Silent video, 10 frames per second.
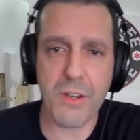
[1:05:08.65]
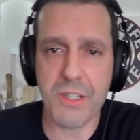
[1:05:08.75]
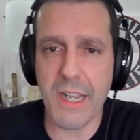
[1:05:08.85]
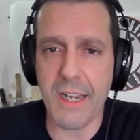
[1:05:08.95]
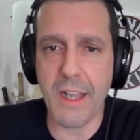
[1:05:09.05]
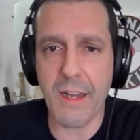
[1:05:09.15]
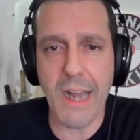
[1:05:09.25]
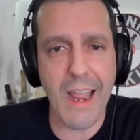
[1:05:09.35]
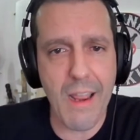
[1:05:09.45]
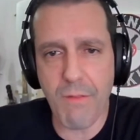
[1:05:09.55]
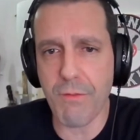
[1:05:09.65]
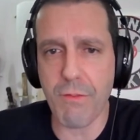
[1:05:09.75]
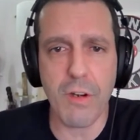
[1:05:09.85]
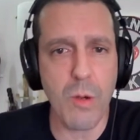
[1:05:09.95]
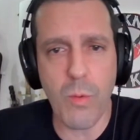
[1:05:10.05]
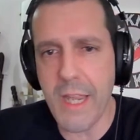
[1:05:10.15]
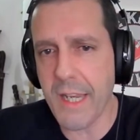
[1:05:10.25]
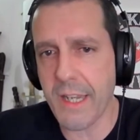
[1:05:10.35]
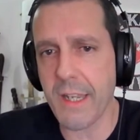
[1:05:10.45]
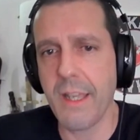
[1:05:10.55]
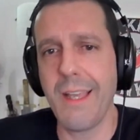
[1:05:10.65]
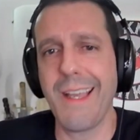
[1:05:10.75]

Thursday night every week,